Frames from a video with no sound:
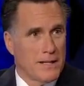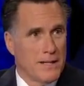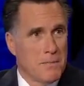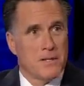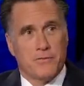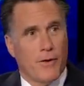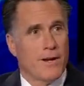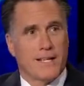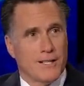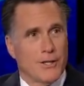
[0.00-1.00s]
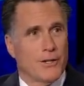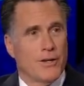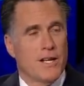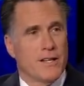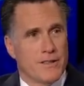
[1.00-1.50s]
I mean, it's very clear
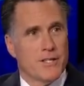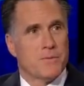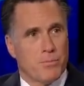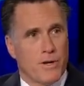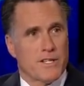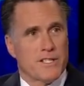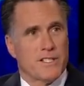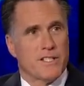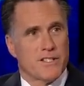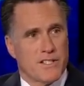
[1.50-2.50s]
this president does